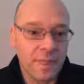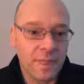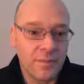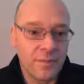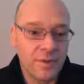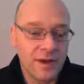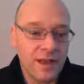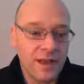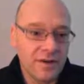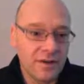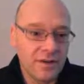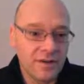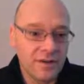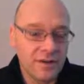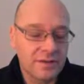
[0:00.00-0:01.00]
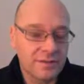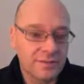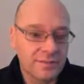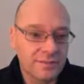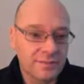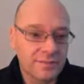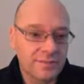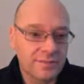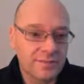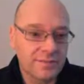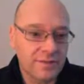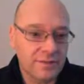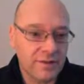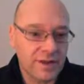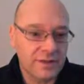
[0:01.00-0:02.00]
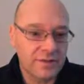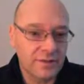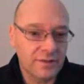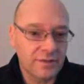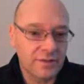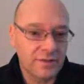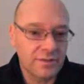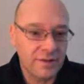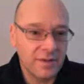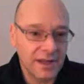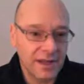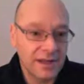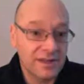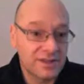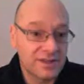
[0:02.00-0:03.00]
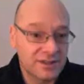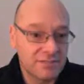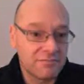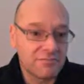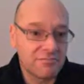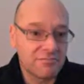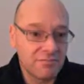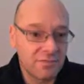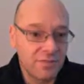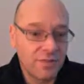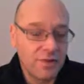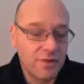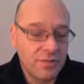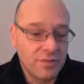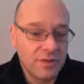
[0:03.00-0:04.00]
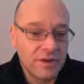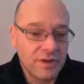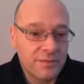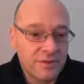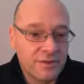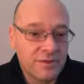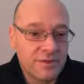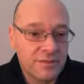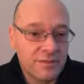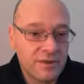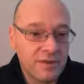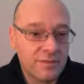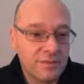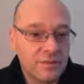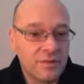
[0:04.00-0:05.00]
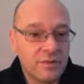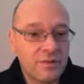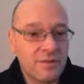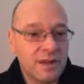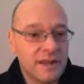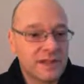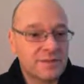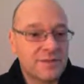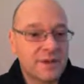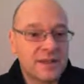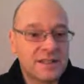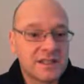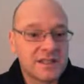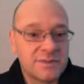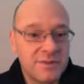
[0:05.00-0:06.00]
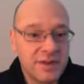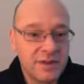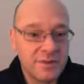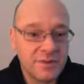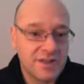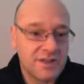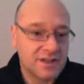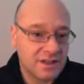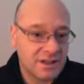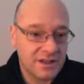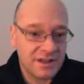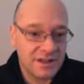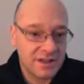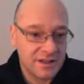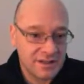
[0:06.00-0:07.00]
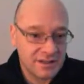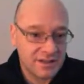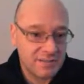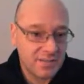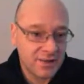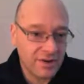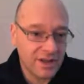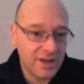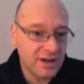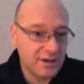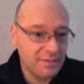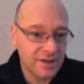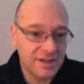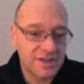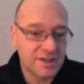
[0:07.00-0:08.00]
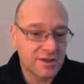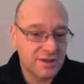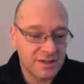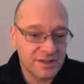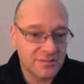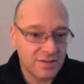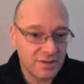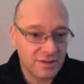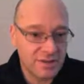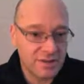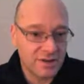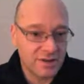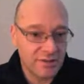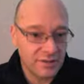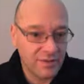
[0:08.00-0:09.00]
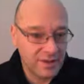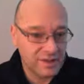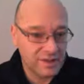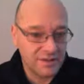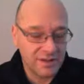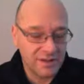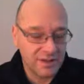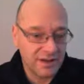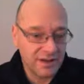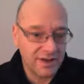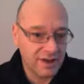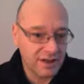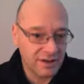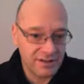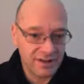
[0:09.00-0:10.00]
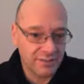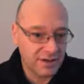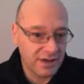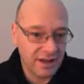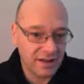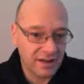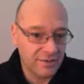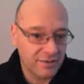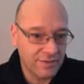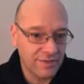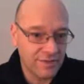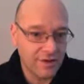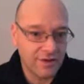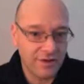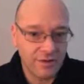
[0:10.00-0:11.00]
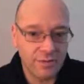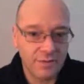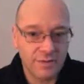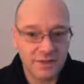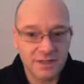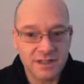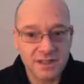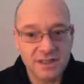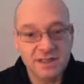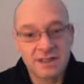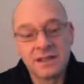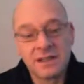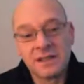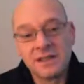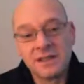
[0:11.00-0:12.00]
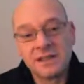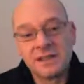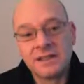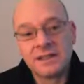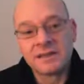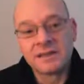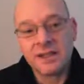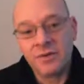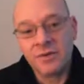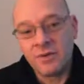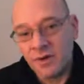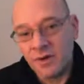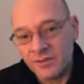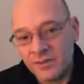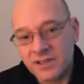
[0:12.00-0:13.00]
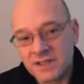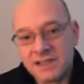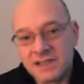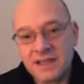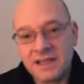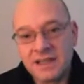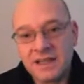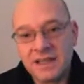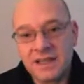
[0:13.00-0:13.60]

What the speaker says: we now know that Ferrexpo is what you normally expect it to be, which is it's a mining company, so it's volatile. Everything goes up and down with iron ore prices. So obviously,